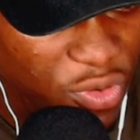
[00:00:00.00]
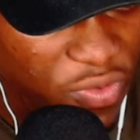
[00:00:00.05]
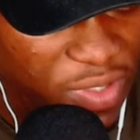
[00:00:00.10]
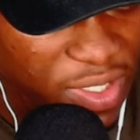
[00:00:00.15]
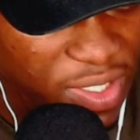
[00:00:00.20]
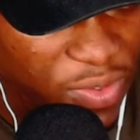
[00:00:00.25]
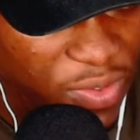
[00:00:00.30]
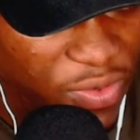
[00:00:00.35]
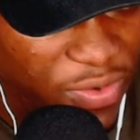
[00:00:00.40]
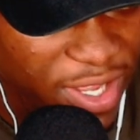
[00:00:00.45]

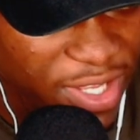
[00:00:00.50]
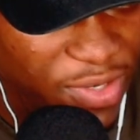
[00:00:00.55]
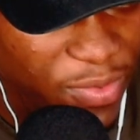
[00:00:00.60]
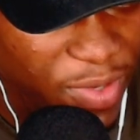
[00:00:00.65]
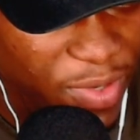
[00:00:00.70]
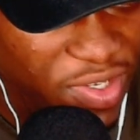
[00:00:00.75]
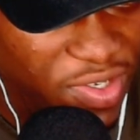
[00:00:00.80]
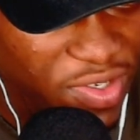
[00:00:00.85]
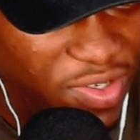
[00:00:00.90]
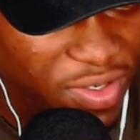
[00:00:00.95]
until
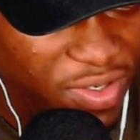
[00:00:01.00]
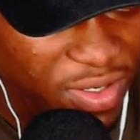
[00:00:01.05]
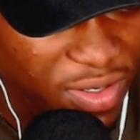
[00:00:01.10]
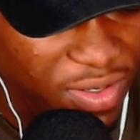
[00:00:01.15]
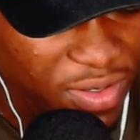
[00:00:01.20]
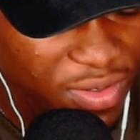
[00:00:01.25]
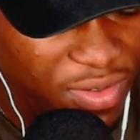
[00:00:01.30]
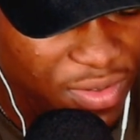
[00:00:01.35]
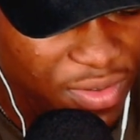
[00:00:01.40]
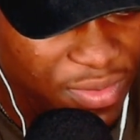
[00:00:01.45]
graduation.
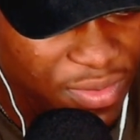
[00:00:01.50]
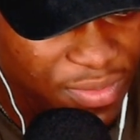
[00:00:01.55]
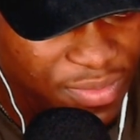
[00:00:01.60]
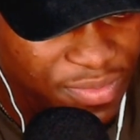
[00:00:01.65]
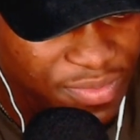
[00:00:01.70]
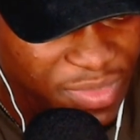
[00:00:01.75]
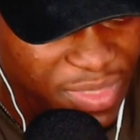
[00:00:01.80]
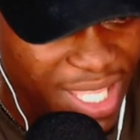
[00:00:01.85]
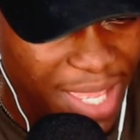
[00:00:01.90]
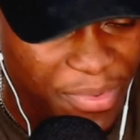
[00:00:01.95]

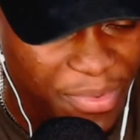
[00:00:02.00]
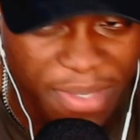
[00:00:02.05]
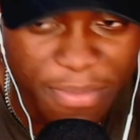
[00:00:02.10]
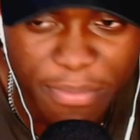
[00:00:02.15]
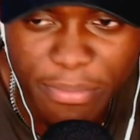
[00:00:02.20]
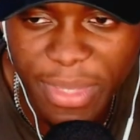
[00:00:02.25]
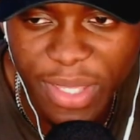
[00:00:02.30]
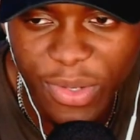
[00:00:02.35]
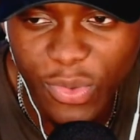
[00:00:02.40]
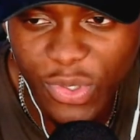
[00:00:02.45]
That was
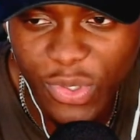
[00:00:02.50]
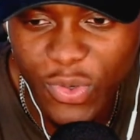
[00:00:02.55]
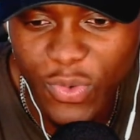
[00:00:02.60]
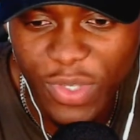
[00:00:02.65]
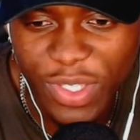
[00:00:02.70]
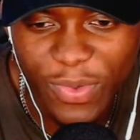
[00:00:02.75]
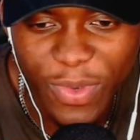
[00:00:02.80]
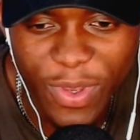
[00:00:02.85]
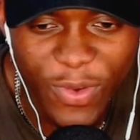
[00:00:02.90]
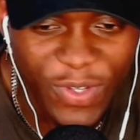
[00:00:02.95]
in middle school
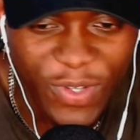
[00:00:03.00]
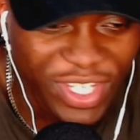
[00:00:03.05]
as well,